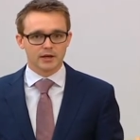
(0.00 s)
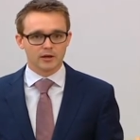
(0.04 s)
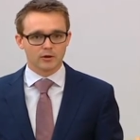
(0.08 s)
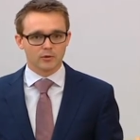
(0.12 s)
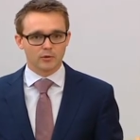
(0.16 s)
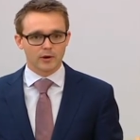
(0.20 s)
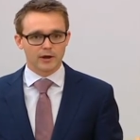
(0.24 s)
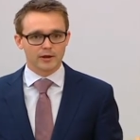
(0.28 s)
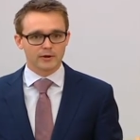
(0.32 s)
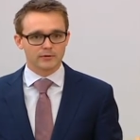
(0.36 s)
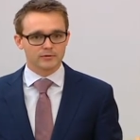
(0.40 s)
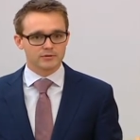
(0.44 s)

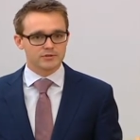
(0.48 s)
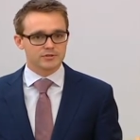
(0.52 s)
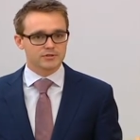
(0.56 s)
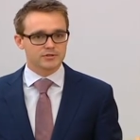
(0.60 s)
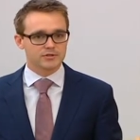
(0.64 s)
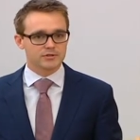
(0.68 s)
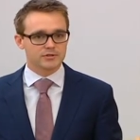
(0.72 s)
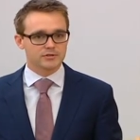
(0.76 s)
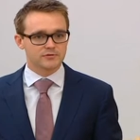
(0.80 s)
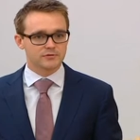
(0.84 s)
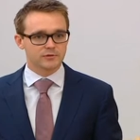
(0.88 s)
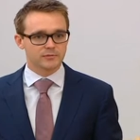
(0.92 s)
greater
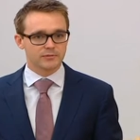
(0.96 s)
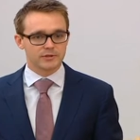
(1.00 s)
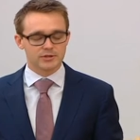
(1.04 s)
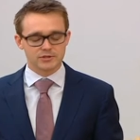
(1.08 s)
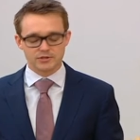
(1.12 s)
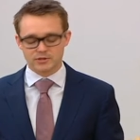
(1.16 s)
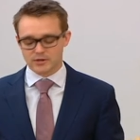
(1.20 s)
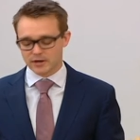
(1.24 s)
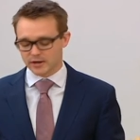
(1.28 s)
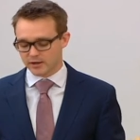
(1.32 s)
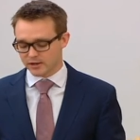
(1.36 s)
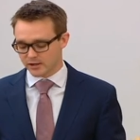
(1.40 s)
assistance from the
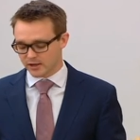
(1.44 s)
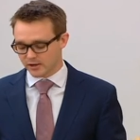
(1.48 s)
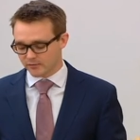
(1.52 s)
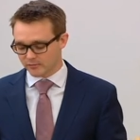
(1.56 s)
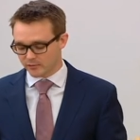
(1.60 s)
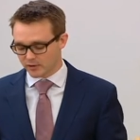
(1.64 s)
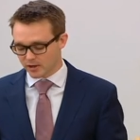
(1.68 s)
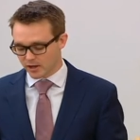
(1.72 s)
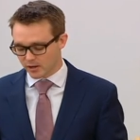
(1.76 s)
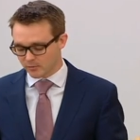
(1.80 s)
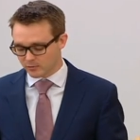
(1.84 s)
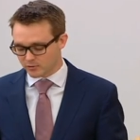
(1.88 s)
Australian
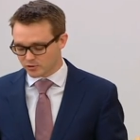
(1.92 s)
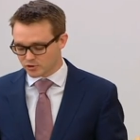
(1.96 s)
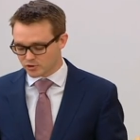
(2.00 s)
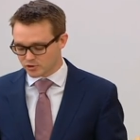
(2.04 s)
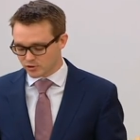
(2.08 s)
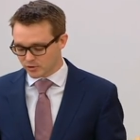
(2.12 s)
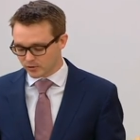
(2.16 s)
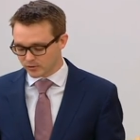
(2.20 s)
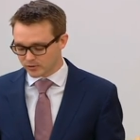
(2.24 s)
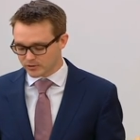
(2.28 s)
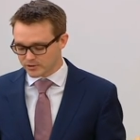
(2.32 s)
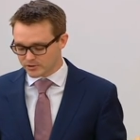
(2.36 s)
government, I would
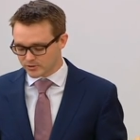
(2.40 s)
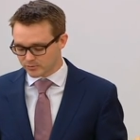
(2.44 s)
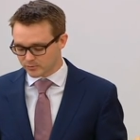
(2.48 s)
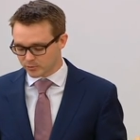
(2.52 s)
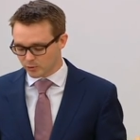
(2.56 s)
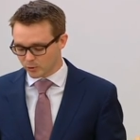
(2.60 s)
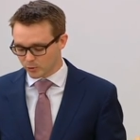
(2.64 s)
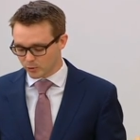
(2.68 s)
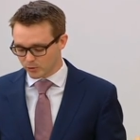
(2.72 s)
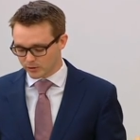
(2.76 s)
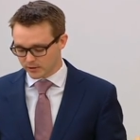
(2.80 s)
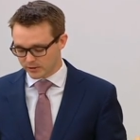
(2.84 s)
strongly
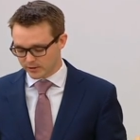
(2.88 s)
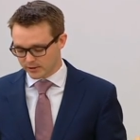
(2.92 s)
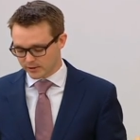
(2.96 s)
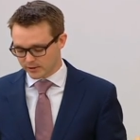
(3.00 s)
support